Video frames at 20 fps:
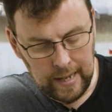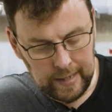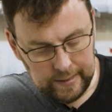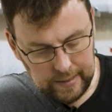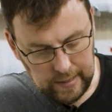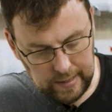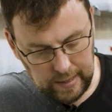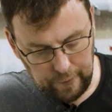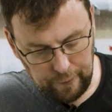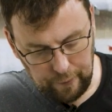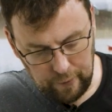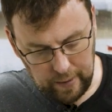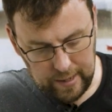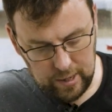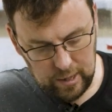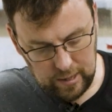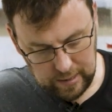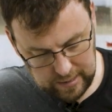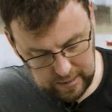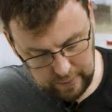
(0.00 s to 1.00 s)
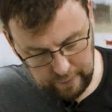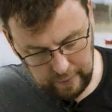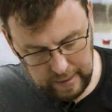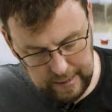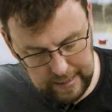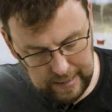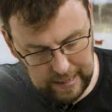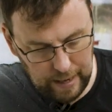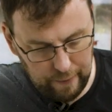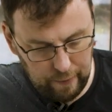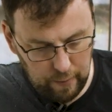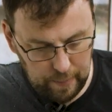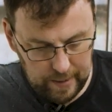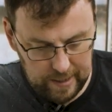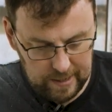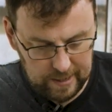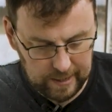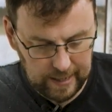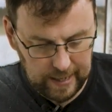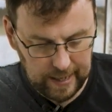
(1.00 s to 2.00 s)
The differential is a very clever
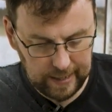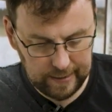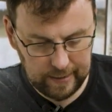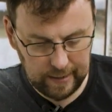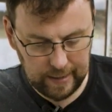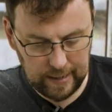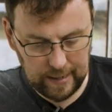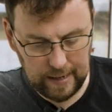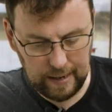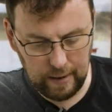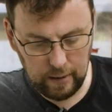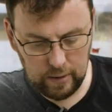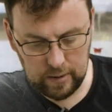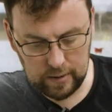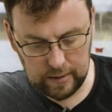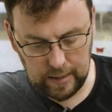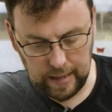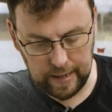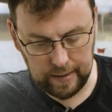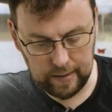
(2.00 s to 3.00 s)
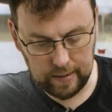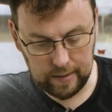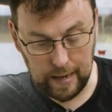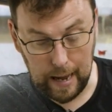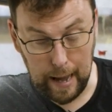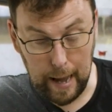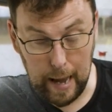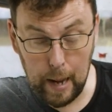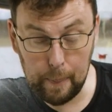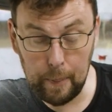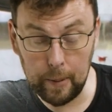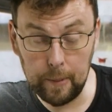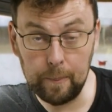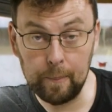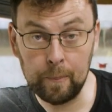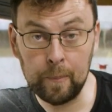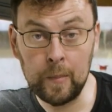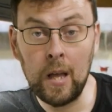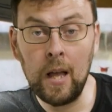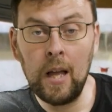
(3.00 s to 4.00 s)
piece of kit that allows that to happen.
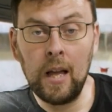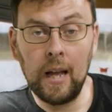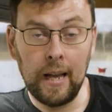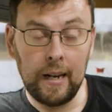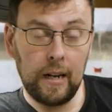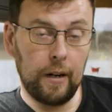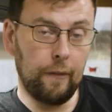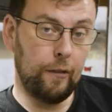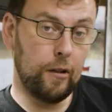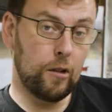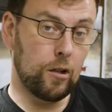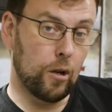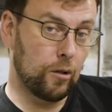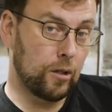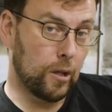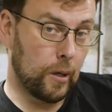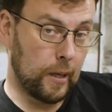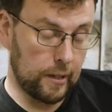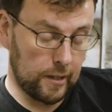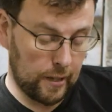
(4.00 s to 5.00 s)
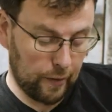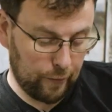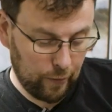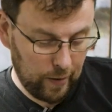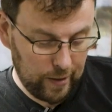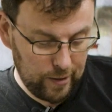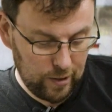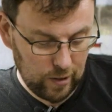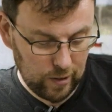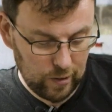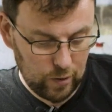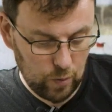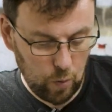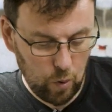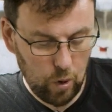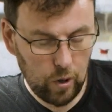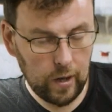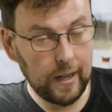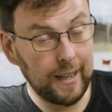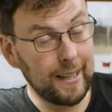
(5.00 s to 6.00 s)
And if you don't know how differentials
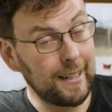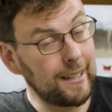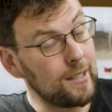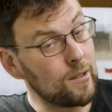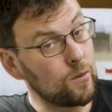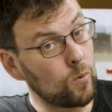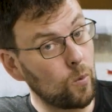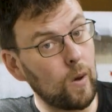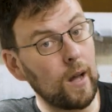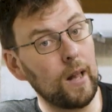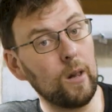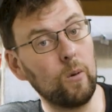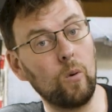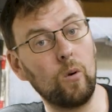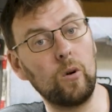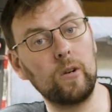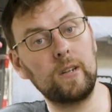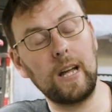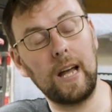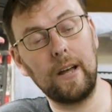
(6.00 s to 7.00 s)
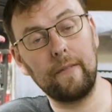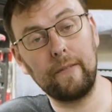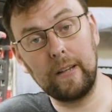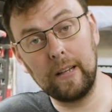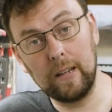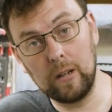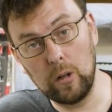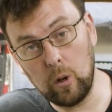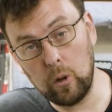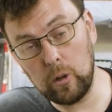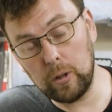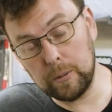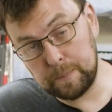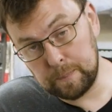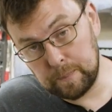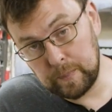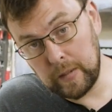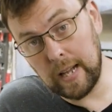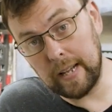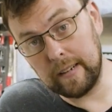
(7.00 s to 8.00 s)
work, it is well worth having a look
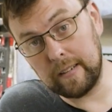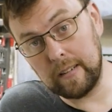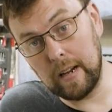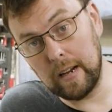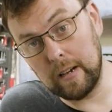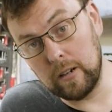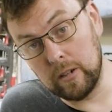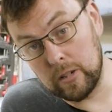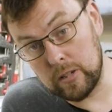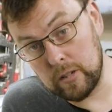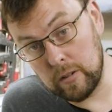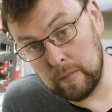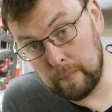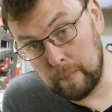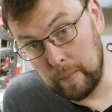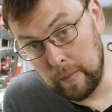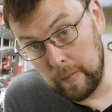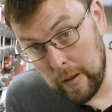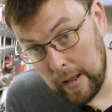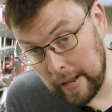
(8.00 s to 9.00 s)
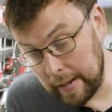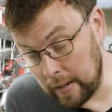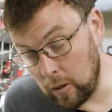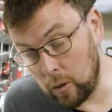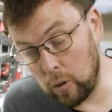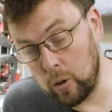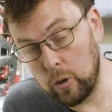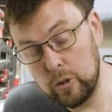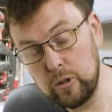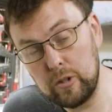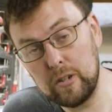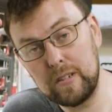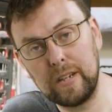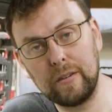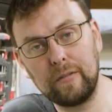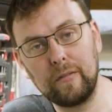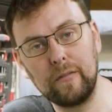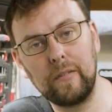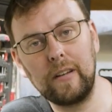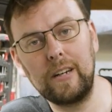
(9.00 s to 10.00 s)
at. There's like 100
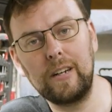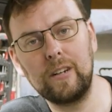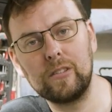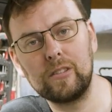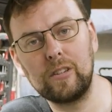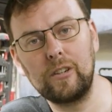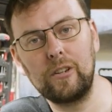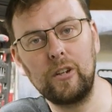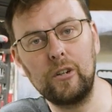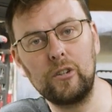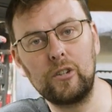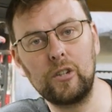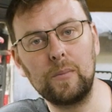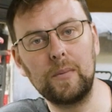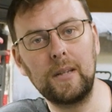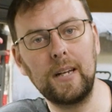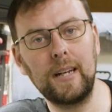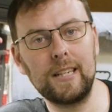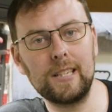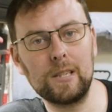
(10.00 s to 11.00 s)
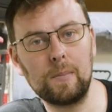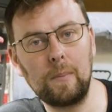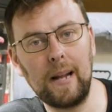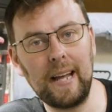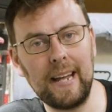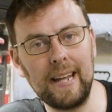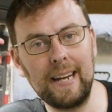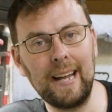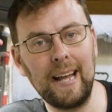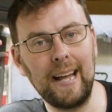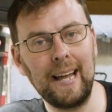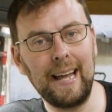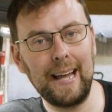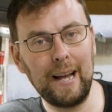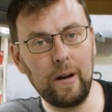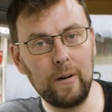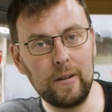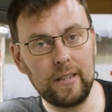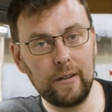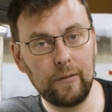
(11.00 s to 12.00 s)
different videos on YouTube that explain
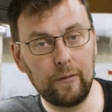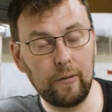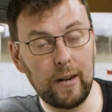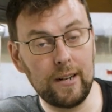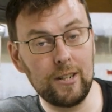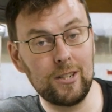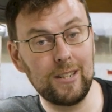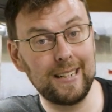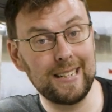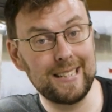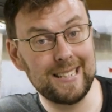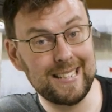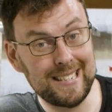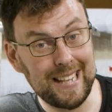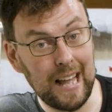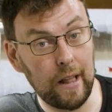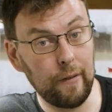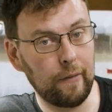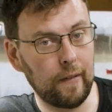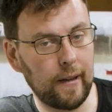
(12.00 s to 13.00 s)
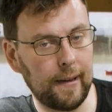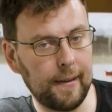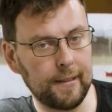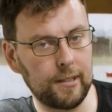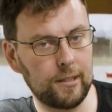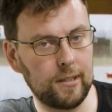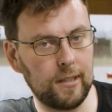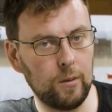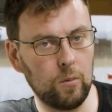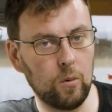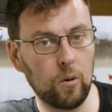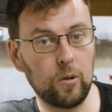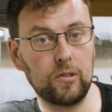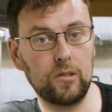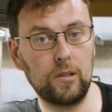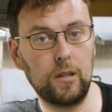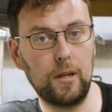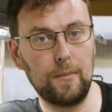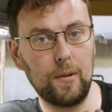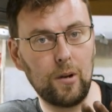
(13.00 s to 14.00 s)
how a differential itself actually
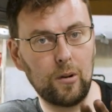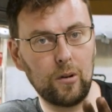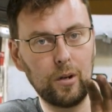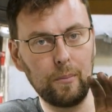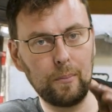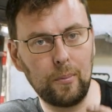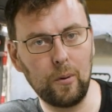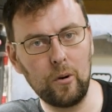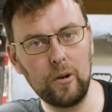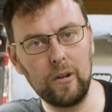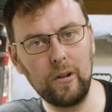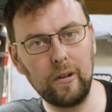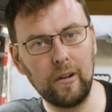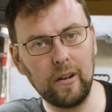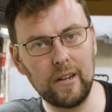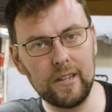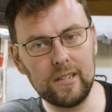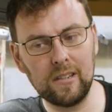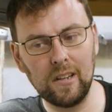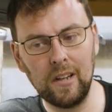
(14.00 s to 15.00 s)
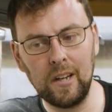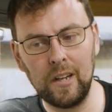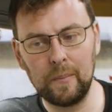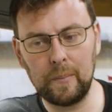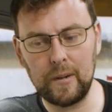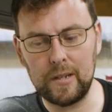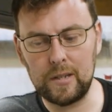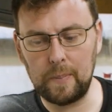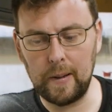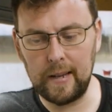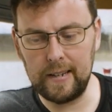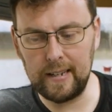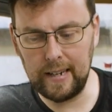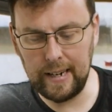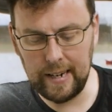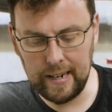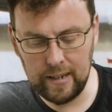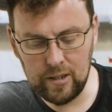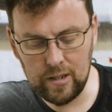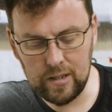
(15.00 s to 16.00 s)
works. I'm not going to bore you guys by spending
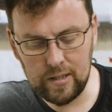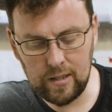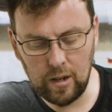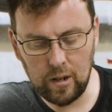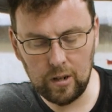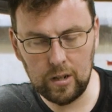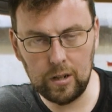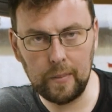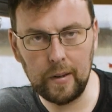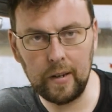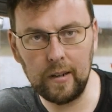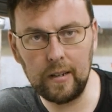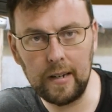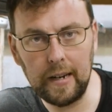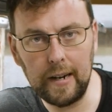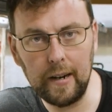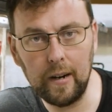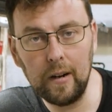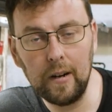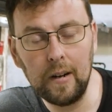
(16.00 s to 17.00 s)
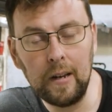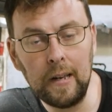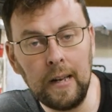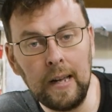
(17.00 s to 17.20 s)
ages talking about it here.